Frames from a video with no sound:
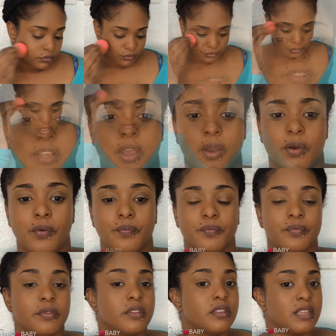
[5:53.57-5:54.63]
So
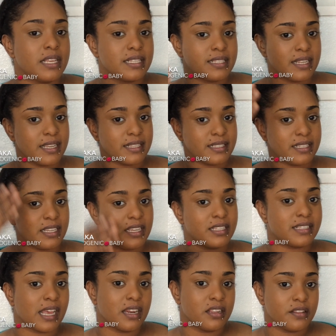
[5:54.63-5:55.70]
this is the
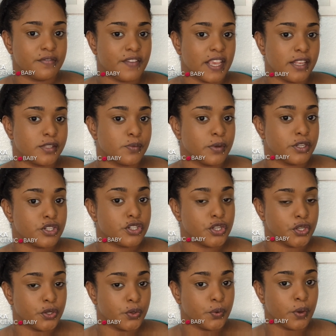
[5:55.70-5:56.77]
side of the face with
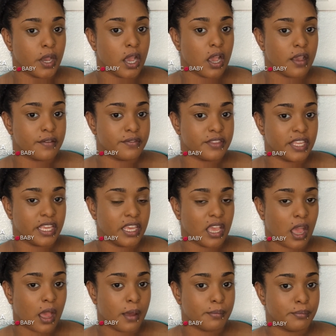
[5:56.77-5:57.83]
two of the
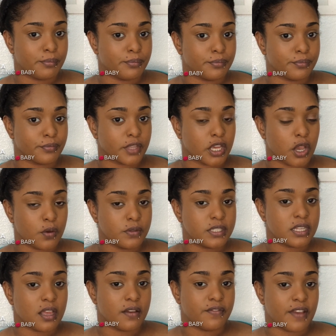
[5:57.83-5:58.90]

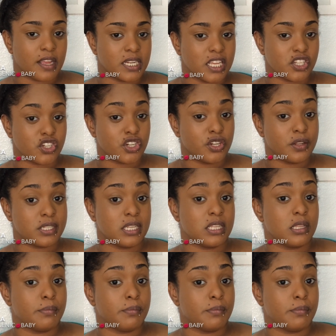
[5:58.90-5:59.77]
coats of foundation using